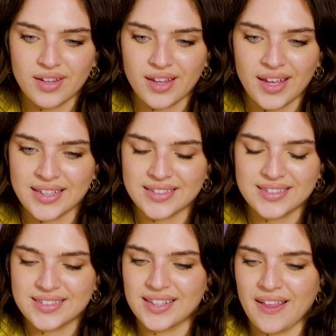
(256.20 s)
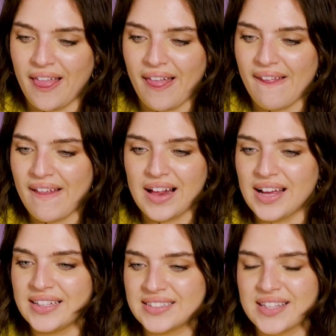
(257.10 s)

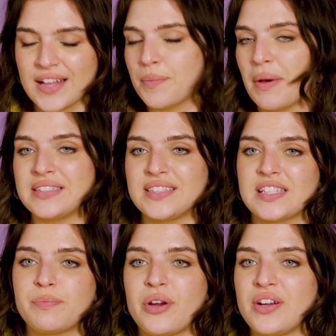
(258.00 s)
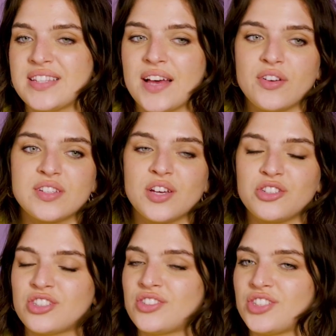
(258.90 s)
it's like the best experience ever. So
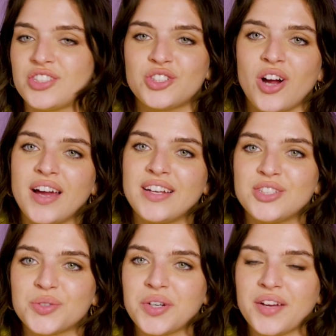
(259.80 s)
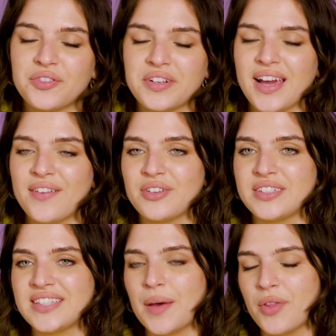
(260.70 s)
just try and enjoy every
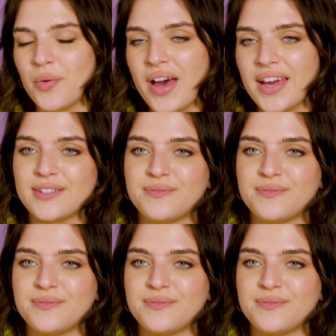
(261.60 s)
step of the way.